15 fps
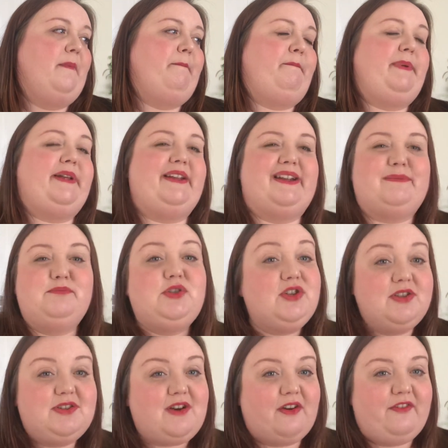but I'm
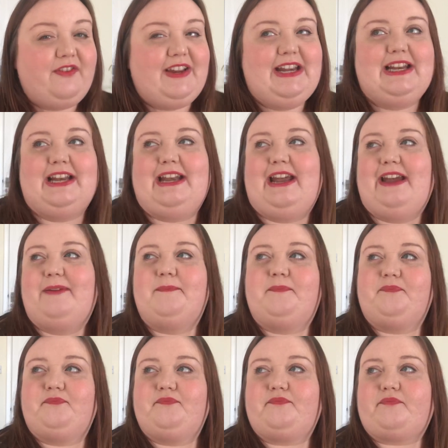just not feeling it.
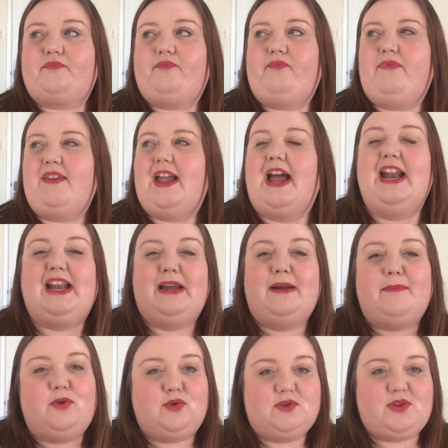And I
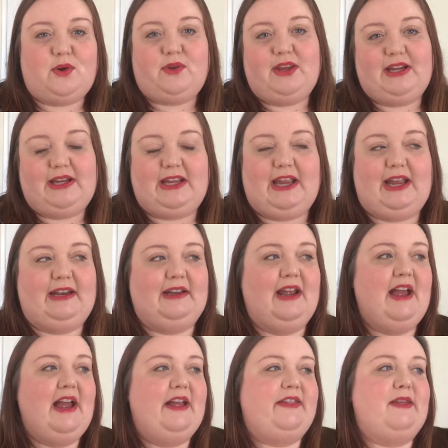am also thinking
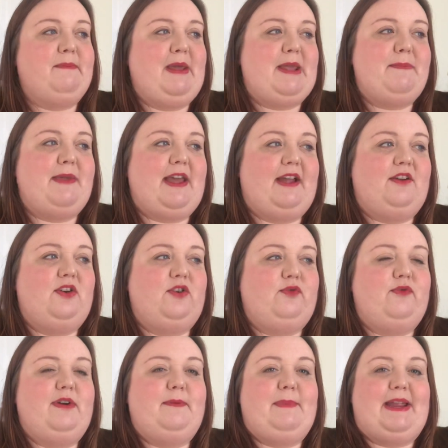that maybe I
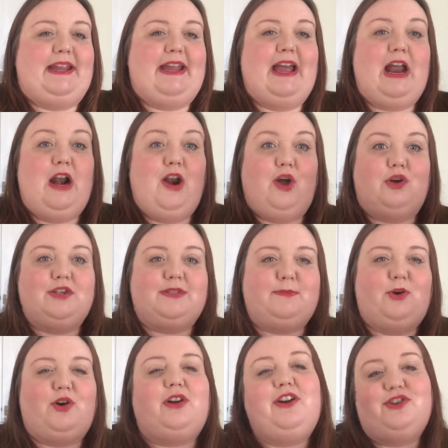could make it a lot
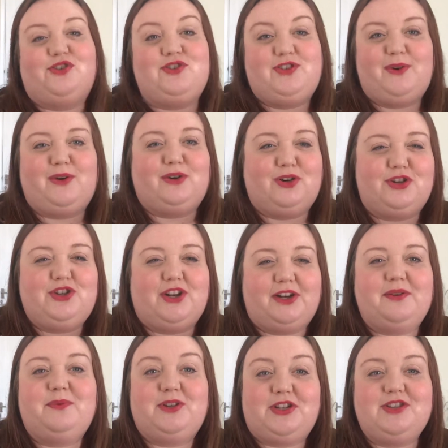smaller and just do a cushion,
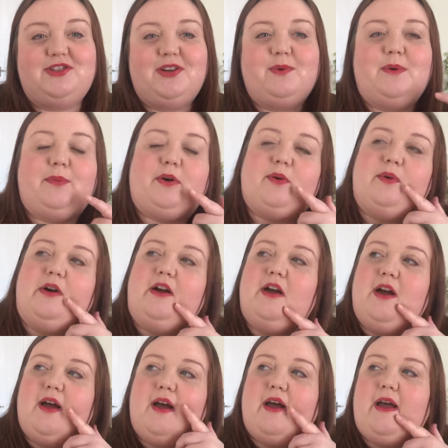which is doable.
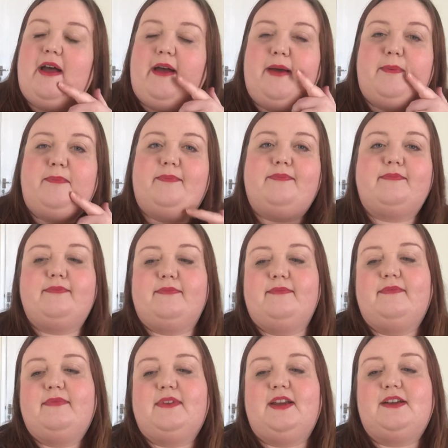
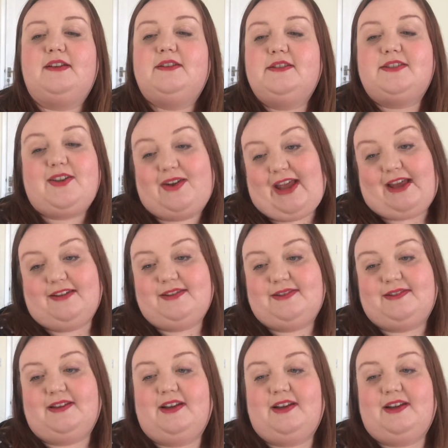So yes.